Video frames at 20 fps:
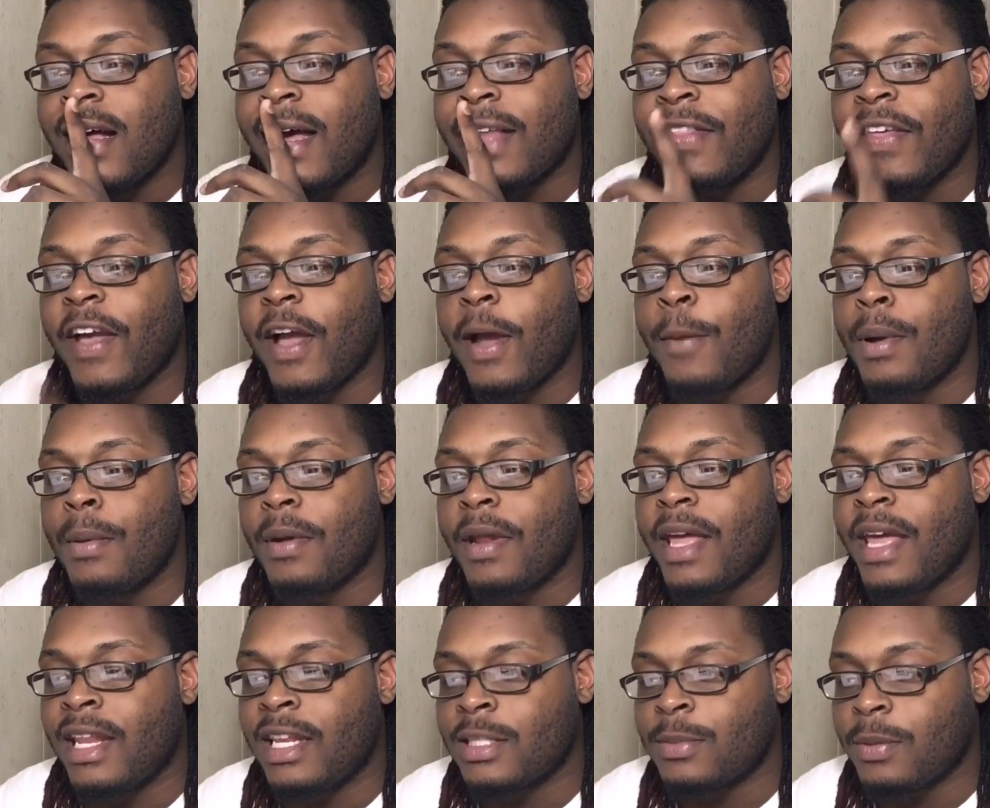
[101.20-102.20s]
I think I remember
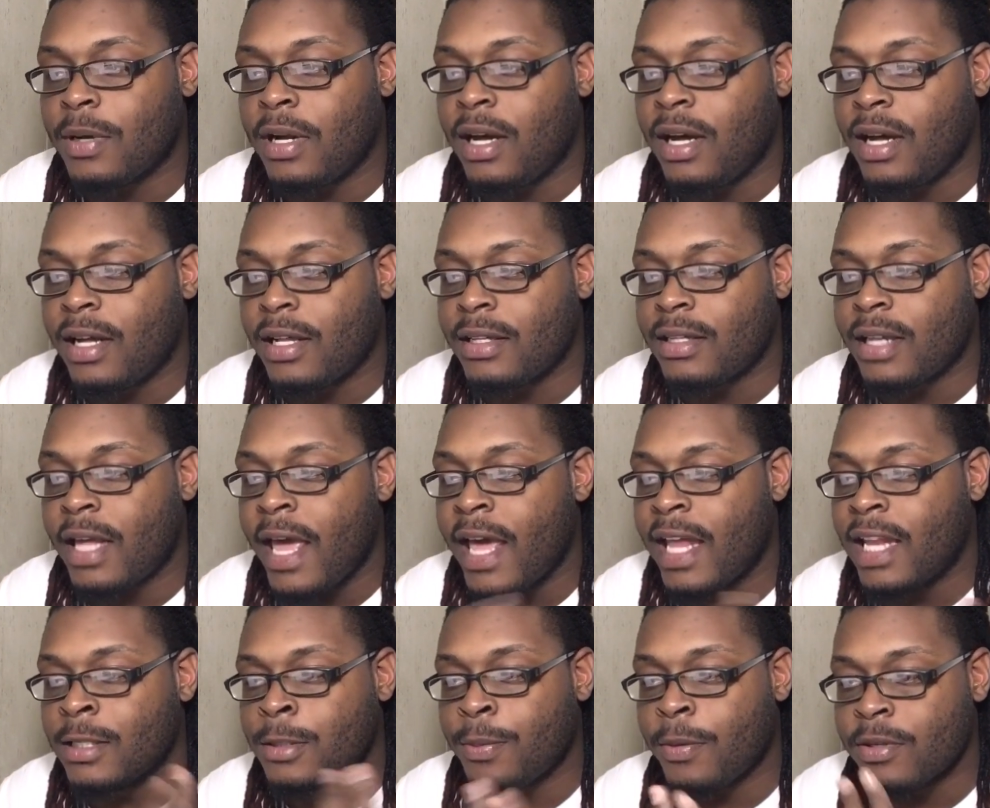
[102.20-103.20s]
the headless, uh, the
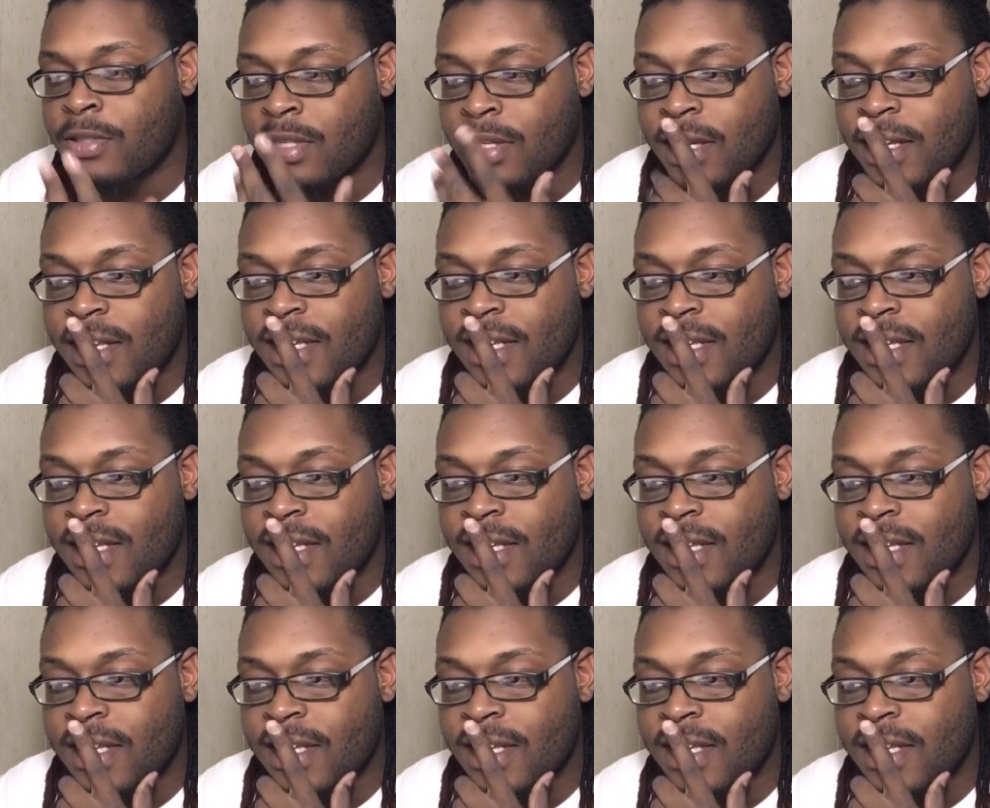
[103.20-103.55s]
headless person